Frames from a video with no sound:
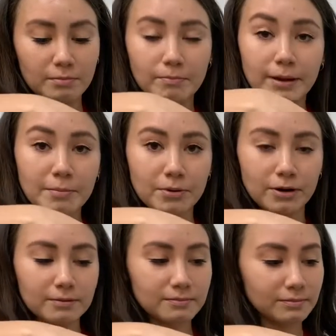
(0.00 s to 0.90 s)

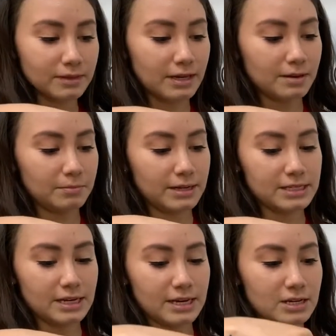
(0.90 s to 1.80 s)
paper and place
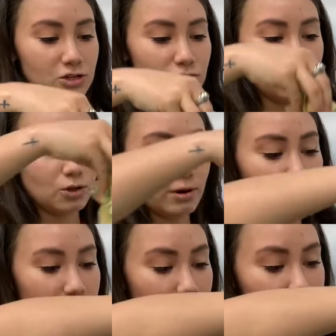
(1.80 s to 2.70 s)
it into
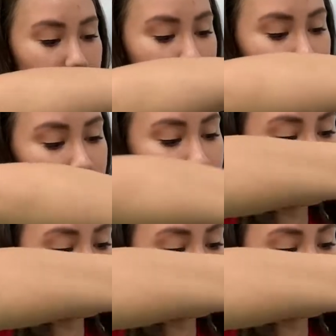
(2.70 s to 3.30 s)
your blender.